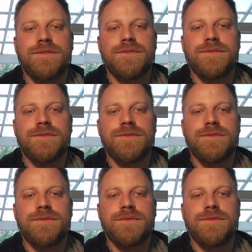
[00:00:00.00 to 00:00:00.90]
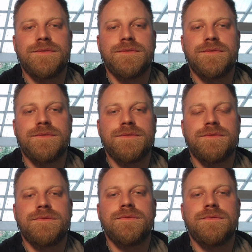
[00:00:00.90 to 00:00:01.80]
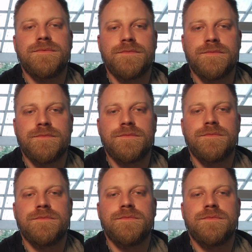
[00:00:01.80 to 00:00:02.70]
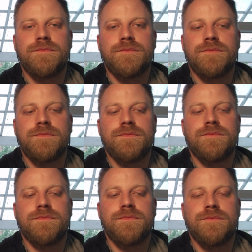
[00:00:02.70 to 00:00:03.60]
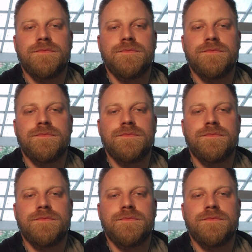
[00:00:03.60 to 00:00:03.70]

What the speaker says: The person shown says nothing.